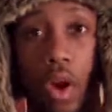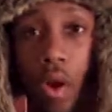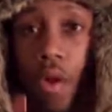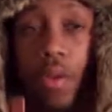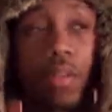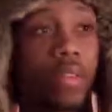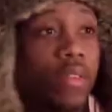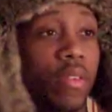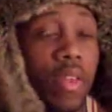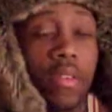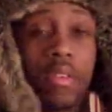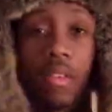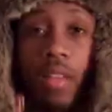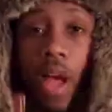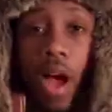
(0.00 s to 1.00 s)
Hercules
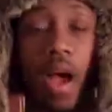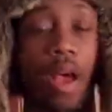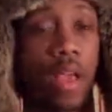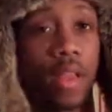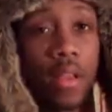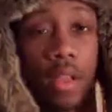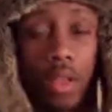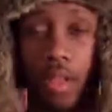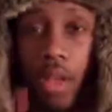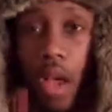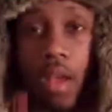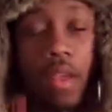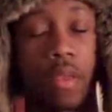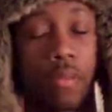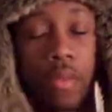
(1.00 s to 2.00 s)
has died and
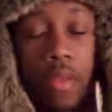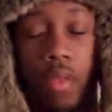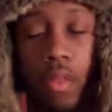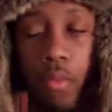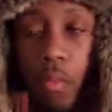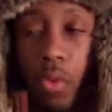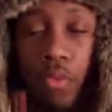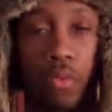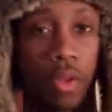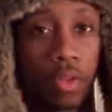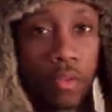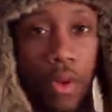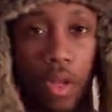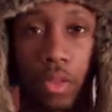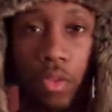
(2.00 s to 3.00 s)
was
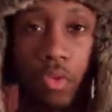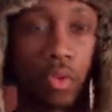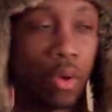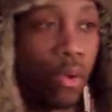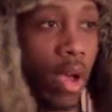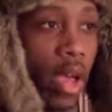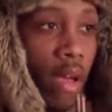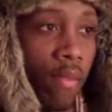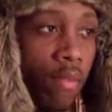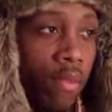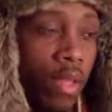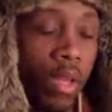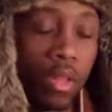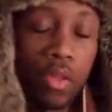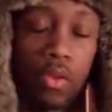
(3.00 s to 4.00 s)
resurrected. So
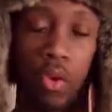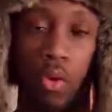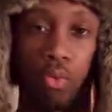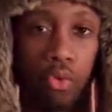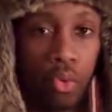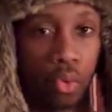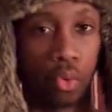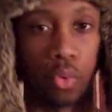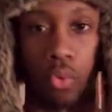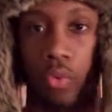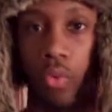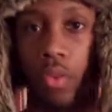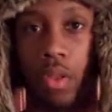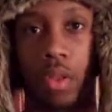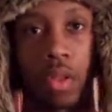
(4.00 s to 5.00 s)
have
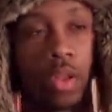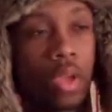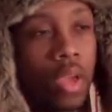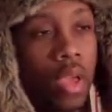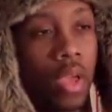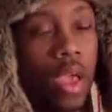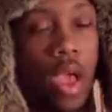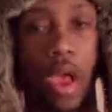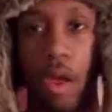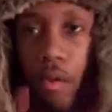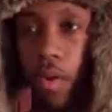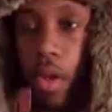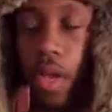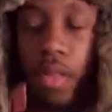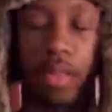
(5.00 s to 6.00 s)
Zeus and
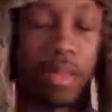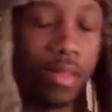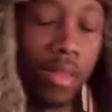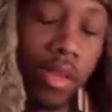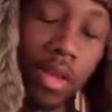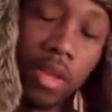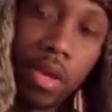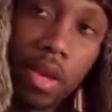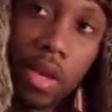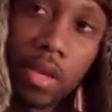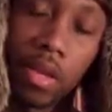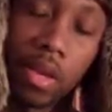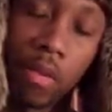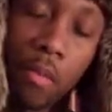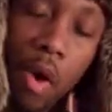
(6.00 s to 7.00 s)
Hera in
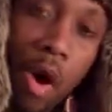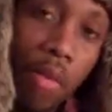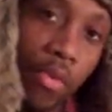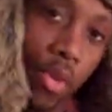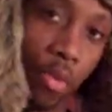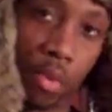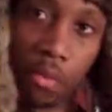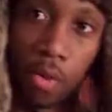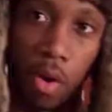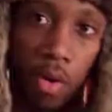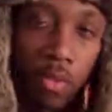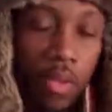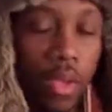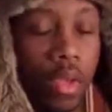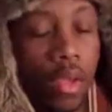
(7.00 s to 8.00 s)
the Marvel
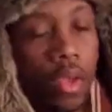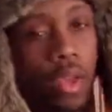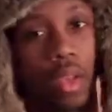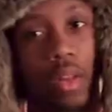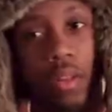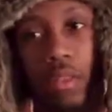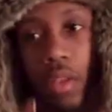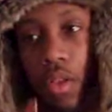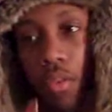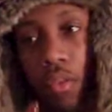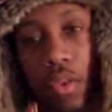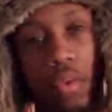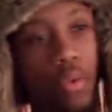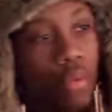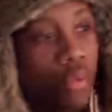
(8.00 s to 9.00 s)
universe. In the
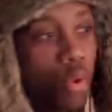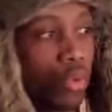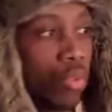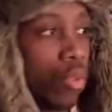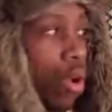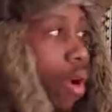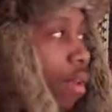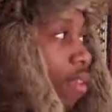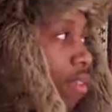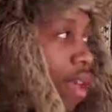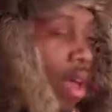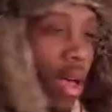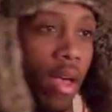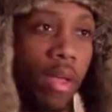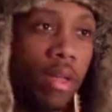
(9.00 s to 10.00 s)
DC universe,
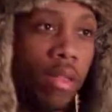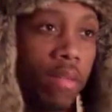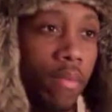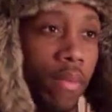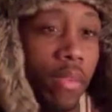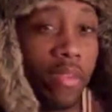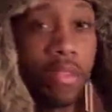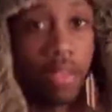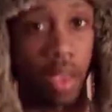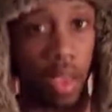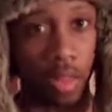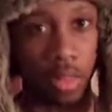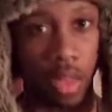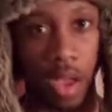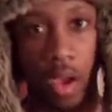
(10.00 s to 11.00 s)
Darkseid is
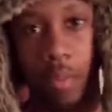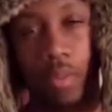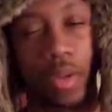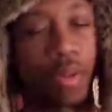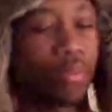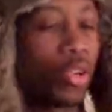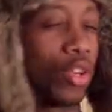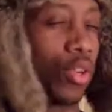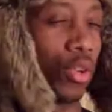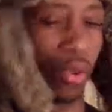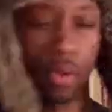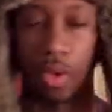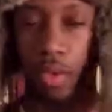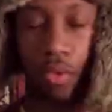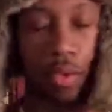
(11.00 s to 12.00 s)
dead now, but I'm
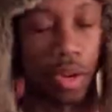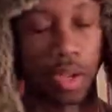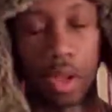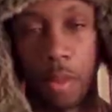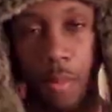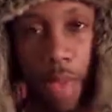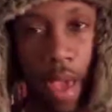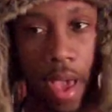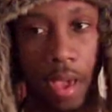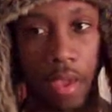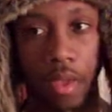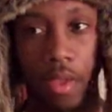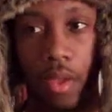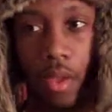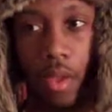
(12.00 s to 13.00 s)
sure he's going to come
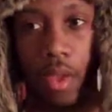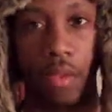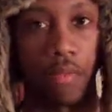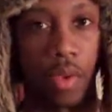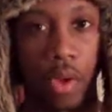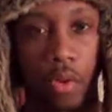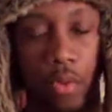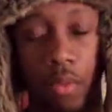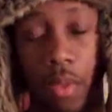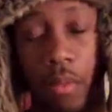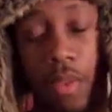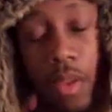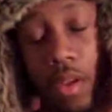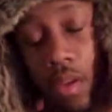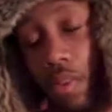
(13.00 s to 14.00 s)
back eventually
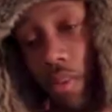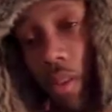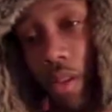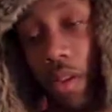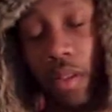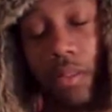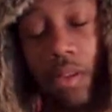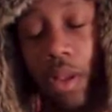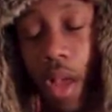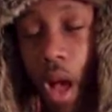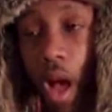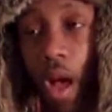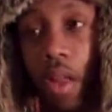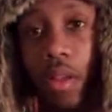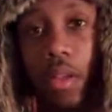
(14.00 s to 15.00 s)
because he is a
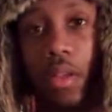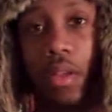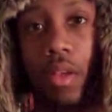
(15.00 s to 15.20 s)
god.